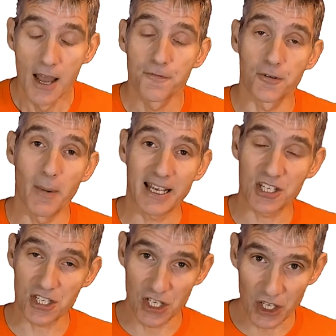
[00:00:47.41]
from
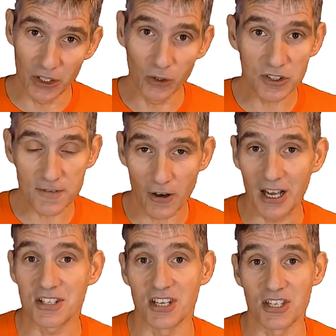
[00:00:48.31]
external
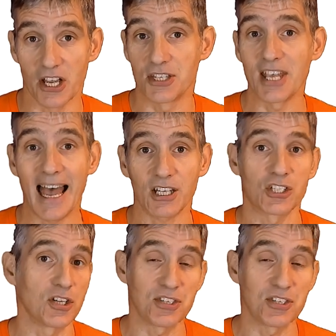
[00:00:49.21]
devices attached to,